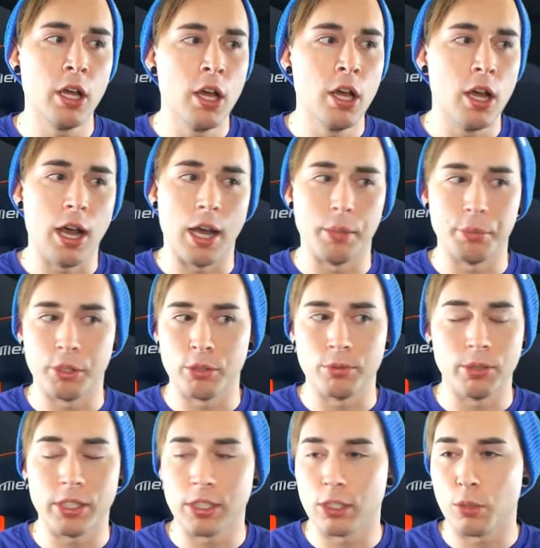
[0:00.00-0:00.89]
You're
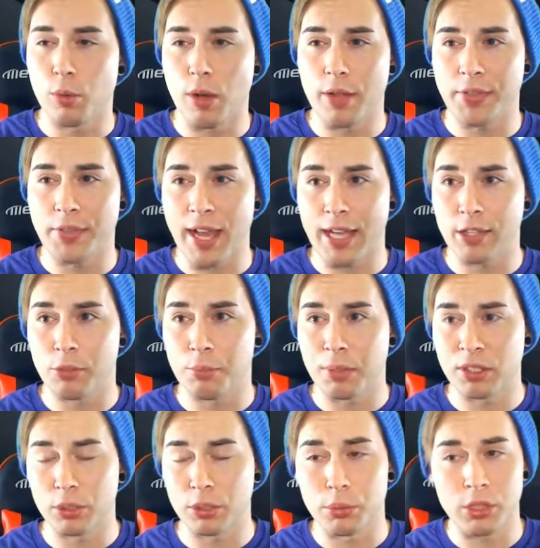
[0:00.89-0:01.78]
really going to want that,
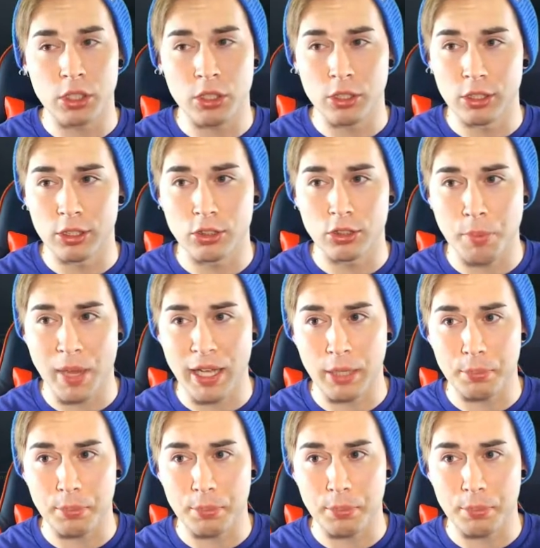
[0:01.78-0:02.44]
especially with the current spec,